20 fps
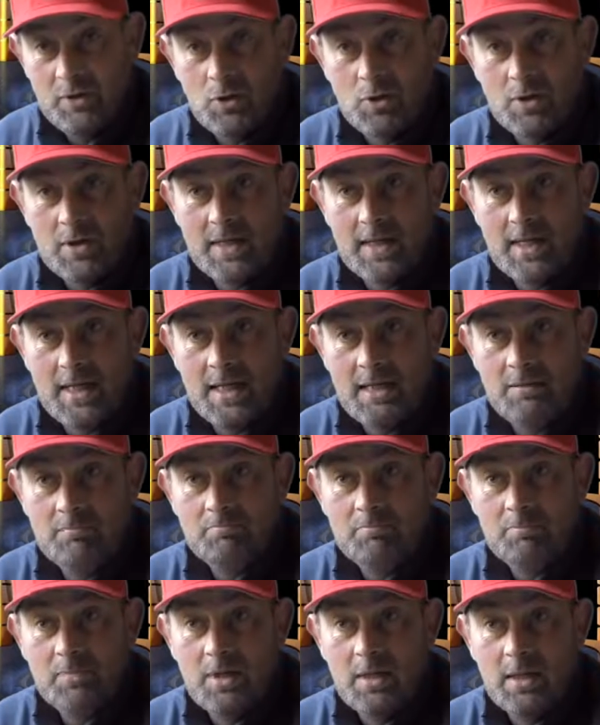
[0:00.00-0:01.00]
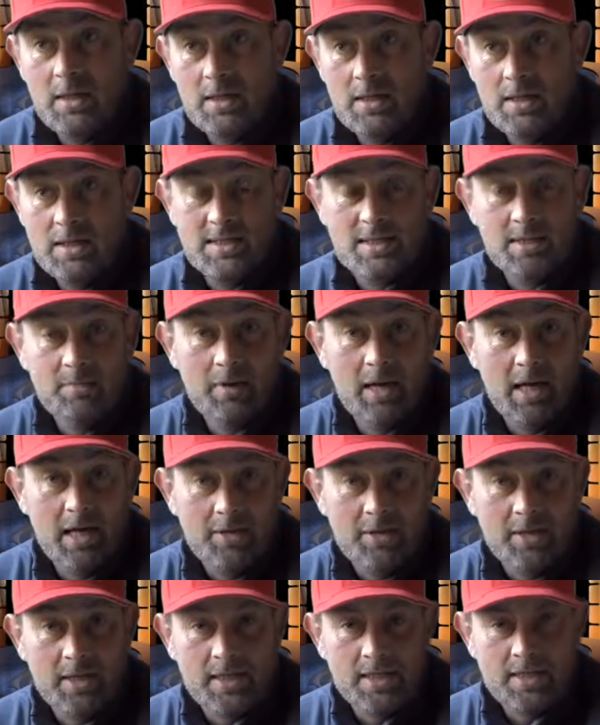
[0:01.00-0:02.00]
your game? I
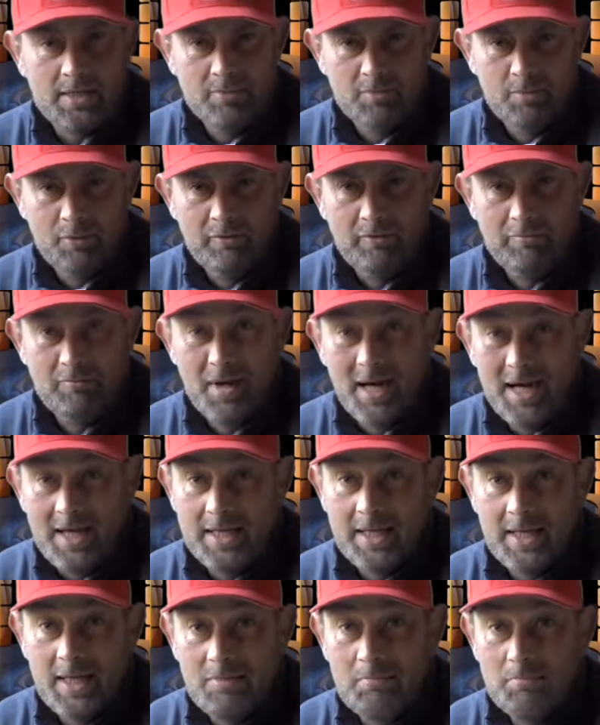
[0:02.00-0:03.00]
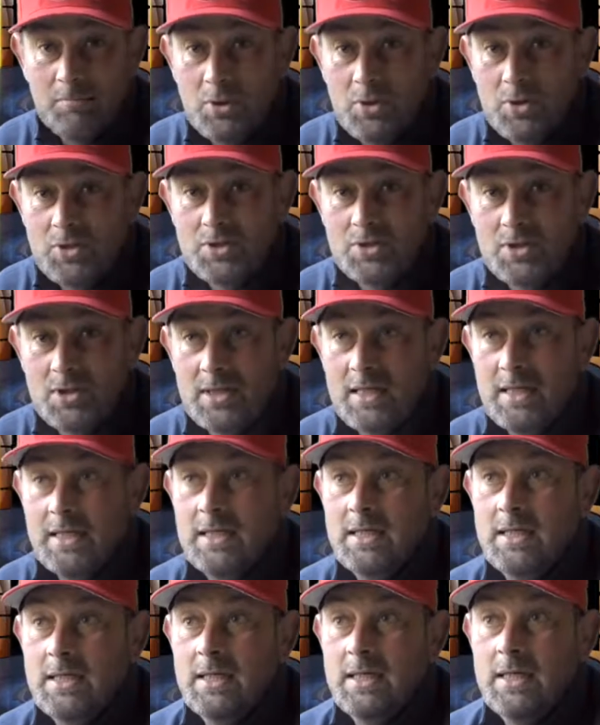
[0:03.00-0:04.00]
think it's improved my game personally,
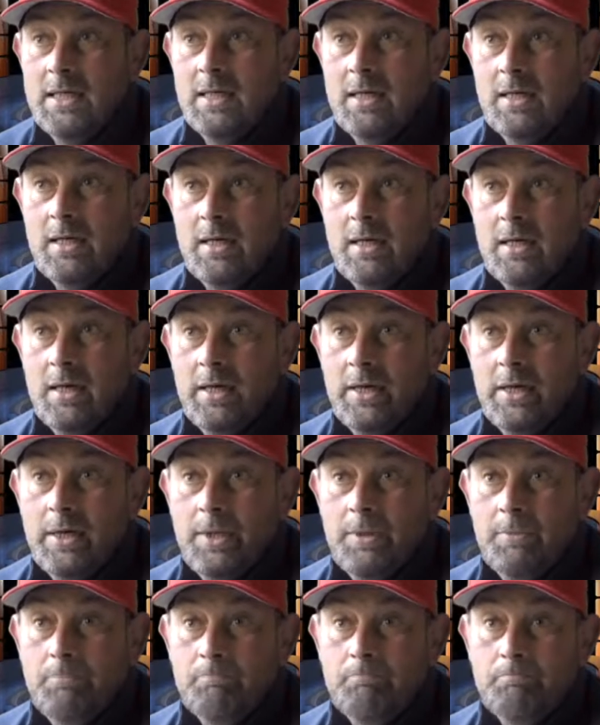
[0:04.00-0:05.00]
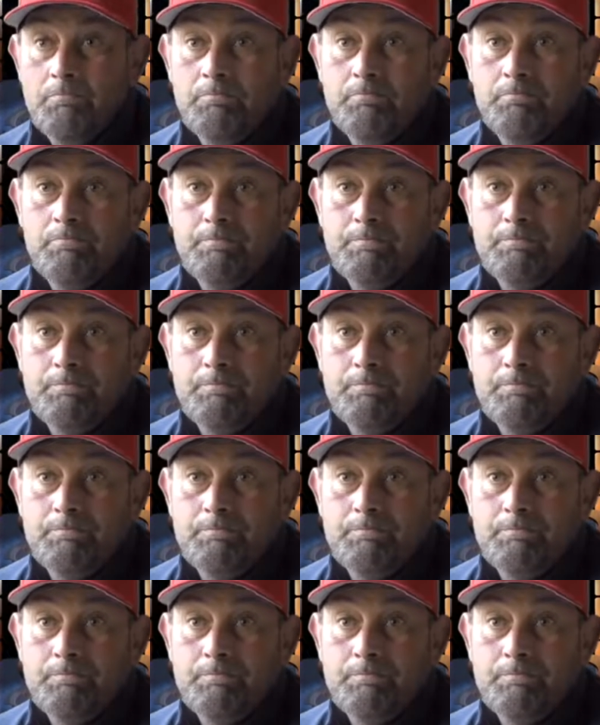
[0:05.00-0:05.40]
from